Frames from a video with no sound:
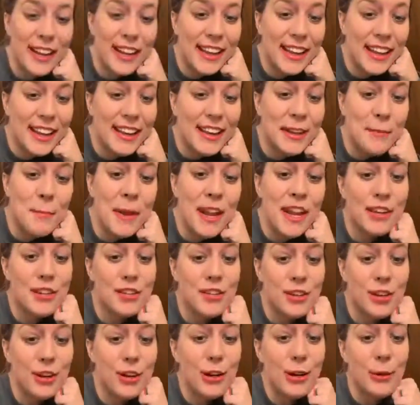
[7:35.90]
in, and make
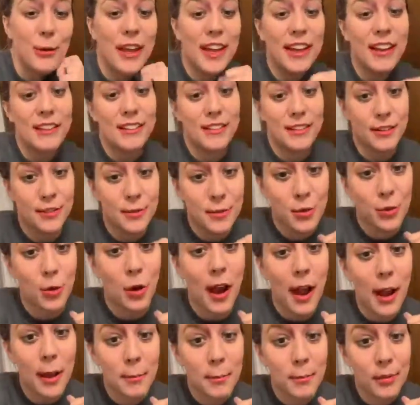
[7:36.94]
sure you hit
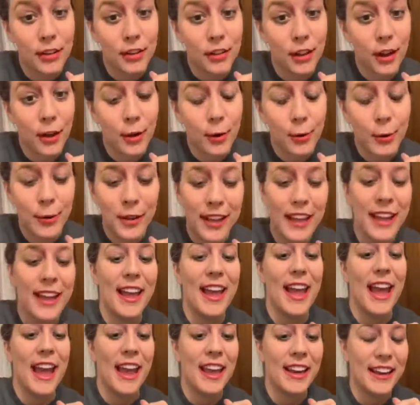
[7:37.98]
subscribe below.
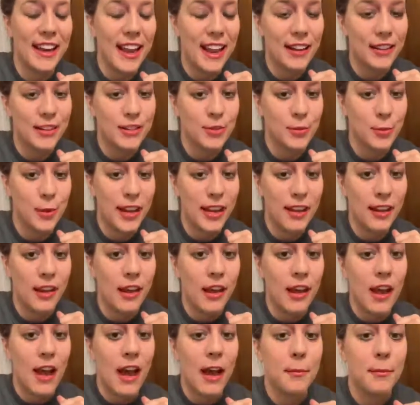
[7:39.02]
And next week,
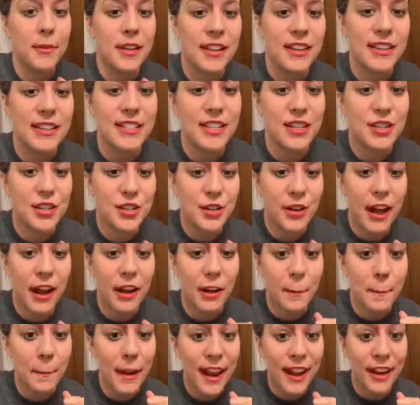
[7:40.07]
I'm going to teach you how to
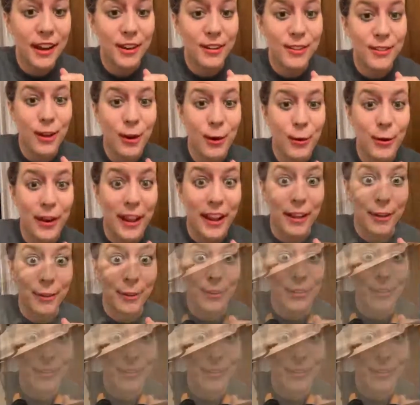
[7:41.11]
paint your toenails.